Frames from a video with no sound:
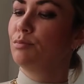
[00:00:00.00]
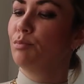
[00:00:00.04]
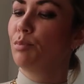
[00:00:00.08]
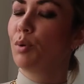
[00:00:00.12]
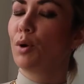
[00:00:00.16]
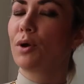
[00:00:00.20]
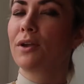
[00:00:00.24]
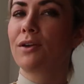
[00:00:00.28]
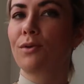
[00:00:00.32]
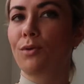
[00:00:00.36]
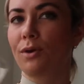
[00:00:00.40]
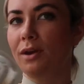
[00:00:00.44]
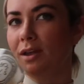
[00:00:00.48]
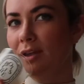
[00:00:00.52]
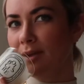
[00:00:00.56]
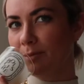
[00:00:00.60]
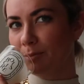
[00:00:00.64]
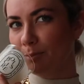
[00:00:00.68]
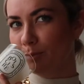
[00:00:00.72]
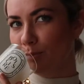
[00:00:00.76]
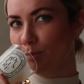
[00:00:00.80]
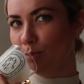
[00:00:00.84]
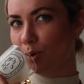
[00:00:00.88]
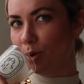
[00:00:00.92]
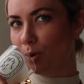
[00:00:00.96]
Boy
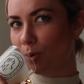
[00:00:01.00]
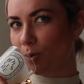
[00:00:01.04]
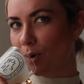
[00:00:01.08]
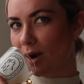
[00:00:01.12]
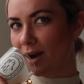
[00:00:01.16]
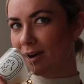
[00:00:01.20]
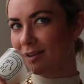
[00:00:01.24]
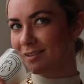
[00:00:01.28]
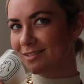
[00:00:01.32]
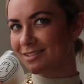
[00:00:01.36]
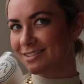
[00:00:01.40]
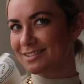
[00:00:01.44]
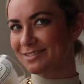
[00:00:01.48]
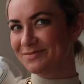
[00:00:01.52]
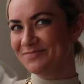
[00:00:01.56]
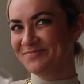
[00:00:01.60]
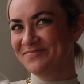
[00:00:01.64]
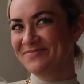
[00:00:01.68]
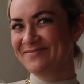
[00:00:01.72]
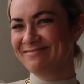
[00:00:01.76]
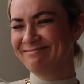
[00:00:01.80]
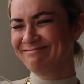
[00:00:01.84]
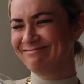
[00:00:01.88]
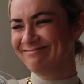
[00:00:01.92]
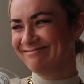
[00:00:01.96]
Cree, what quetos?
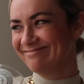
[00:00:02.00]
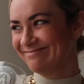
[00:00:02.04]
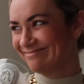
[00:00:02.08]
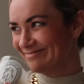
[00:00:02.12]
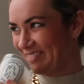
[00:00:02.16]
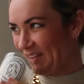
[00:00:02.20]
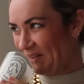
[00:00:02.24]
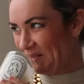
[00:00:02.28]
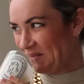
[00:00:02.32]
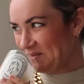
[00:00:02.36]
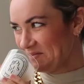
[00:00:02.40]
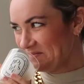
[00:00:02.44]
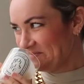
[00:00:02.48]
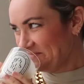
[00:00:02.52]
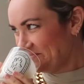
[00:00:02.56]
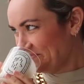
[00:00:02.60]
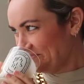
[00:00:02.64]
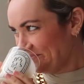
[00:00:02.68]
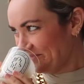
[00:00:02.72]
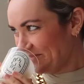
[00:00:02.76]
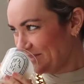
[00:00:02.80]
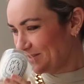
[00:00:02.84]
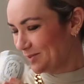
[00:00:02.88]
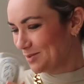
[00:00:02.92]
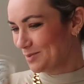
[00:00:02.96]

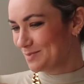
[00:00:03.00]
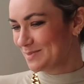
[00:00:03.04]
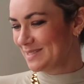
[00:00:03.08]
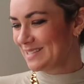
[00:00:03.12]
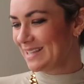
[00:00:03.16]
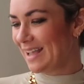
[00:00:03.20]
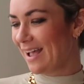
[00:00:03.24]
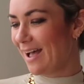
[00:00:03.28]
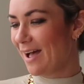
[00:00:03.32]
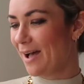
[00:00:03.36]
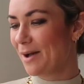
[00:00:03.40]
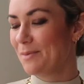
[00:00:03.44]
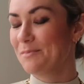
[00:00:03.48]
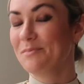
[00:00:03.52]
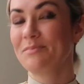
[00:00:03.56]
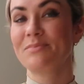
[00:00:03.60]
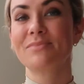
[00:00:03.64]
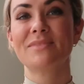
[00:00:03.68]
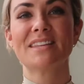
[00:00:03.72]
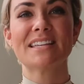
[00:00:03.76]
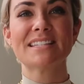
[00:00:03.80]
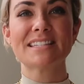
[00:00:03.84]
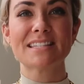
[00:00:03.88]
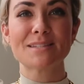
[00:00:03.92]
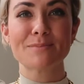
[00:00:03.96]
Oops.
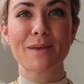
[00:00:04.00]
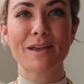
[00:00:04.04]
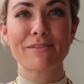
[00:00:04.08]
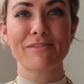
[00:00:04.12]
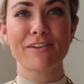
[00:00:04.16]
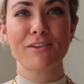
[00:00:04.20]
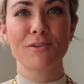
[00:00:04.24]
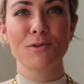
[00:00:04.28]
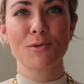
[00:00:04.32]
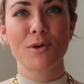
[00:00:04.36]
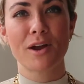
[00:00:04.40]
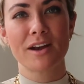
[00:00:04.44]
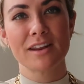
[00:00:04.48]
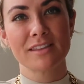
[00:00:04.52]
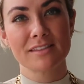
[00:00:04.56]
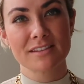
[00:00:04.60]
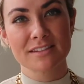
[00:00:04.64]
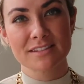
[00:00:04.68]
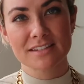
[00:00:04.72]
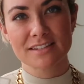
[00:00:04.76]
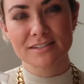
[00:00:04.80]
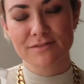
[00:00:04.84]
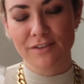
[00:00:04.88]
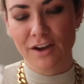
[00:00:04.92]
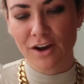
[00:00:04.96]
This is my favorite one, and
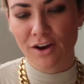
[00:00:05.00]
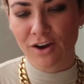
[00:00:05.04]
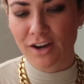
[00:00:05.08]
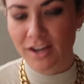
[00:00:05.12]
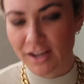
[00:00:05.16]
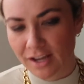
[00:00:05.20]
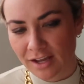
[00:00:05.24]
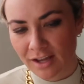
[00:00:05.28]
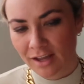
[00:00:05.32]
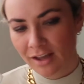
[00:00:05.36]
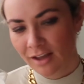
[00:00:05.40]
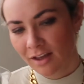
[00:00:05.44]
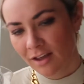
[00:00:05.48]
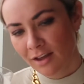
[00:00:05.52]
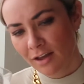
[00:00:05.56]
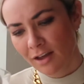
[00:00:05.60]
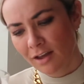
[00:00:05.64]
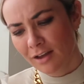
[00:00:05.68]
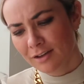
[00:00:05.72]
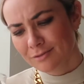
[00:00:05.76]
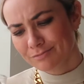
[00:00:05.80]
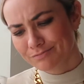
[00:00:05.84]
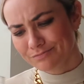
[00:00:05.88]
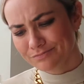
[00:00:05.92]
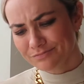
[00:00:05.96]
this is very
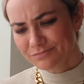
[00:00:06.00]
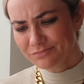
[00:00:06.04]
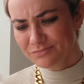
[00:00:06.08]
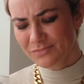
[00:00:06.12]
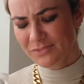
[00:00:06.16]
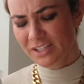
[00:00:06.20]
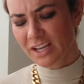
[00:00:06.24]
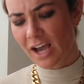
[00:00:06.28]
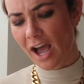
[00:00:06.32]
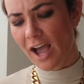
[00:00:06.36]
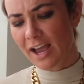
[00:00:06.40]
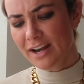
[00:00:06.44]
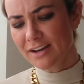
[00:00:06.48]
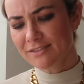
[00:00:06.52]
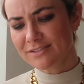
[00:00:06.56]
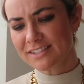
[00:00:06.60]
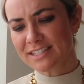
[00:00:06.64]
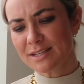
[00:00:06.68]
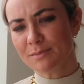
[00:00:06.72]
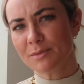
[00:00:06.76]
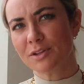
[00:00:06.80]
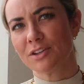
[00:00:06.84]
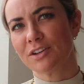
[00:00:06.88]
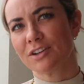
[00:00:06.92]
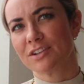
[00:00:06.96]
kind of
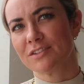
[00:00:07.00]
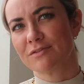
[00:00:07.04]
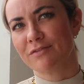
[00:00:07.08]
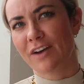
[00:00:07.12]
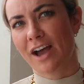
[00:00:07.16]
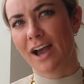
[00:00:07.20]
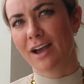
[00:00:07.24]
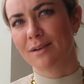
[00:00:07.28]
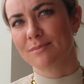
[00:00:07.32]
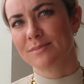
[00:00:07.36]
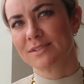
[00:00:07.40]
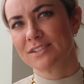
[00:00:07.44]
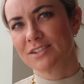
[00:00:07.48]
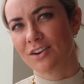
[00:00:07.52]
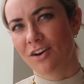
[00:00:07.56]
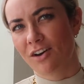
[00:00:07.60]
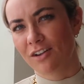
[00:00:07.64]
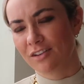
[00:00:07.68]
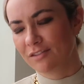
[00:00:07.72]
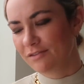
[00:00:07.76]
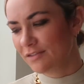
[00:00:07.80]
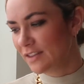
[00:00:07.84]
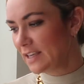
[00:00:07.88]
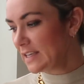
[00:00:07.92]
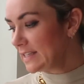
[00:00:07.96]
similar vibes to all
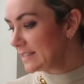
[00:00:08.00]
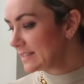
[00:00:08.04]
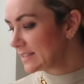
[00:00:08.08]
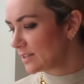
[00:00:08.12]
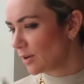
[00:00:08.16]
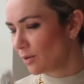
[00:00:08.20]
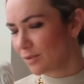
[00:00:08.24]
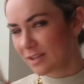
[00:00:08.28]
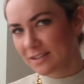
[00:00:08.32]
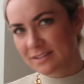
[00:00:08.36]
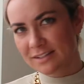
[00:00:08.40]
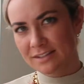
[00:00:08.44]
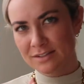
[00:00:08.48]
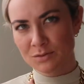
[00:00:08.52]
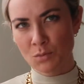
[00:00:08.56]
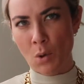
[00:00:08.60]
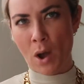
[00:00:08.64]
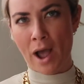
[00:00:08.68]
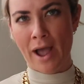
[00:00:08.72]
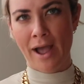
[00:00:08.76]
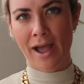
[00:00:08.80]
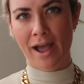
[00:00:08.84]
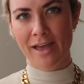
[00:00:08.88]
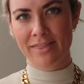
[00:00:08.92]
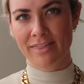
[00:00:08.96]
of these. So this is
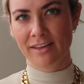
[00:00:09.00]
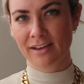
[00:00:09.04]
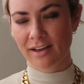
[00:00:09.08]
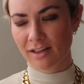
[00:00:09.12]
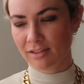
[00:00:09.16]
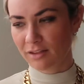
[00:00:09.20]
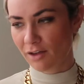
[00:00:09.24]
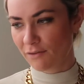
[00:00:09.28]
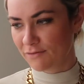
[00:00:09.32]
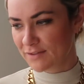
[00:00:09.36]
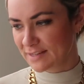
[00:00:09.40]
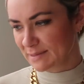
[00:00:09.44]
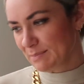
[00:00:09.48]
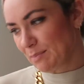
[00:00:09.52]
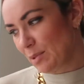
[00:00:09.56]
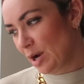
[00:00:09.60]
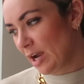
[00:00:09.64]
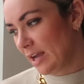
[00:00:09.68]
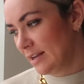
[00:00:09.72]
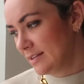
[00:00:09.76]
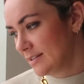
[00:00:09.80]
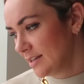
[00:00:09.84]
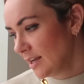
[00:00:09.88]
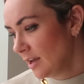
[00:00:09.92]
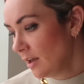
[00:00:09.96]
why I think I love this
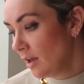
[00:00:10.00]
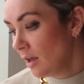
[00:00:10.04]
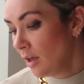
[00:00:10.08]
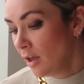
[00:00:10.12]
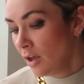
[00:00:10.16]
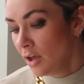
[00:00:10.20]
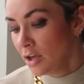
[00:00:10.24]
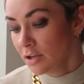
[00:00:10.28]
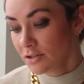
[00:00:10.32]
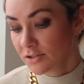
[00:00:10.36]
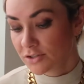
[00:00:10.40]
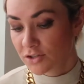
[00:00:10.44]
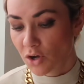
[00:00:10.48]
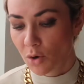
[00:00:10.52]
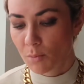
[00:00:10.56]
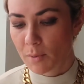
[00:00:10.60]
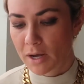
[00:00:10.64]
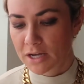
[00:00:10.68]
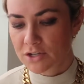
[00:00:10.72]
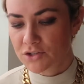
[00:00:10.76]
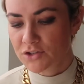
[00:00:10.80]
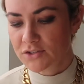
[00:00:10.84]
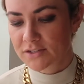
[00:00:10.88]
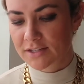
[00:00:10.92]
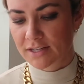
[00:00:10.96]
brand so
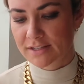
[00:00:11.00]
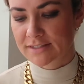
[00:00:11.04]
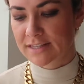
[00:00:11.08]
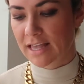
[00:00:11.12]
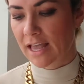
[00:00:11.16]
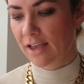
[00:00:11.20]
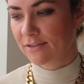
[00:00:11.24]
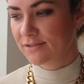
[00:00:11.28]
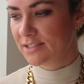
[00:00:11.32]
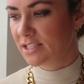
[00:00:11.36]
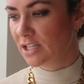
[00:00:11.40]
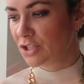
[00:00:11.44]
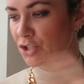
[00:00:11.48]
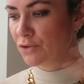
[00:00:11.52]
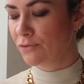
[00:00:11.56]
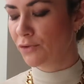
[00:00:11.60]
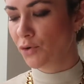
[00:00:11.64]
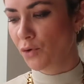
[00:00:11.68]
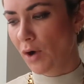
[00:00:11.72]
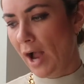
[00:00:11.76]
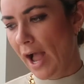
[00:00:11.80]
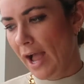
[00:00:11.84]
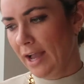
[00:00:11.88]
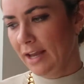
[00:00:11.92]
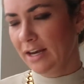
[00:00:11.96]
much, is because they have such a
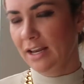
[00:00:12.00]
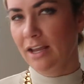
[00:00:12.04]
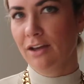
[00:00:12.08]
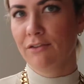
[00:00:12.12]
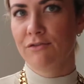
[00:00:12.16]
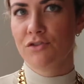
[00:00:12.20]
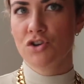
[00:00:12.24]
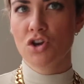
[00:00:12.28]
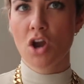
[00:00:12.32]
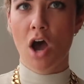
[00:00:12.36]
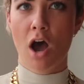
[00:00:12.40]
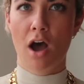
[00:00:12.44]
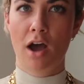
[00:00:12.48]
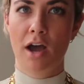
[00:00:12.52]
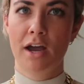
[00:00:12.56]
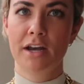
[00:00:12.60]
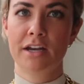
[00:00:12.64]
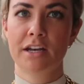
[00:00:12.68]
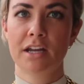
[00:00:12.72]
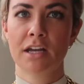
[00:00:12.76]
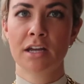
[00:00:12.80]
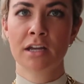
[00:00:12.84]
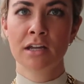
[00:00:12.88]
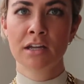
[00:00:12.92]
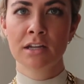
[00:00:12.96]
variety of non